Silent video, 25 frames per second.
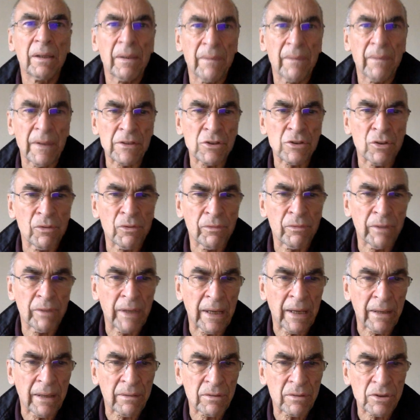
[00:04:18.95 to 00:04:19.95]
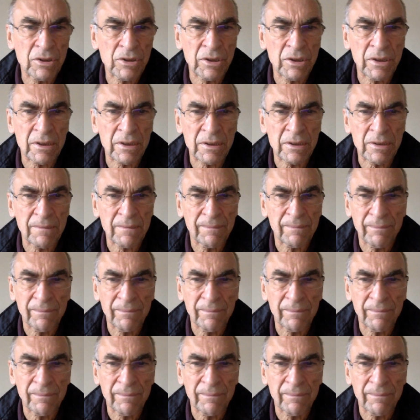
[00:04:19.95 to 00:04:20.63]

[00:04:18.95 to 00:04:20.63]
That's all for now. Cheers.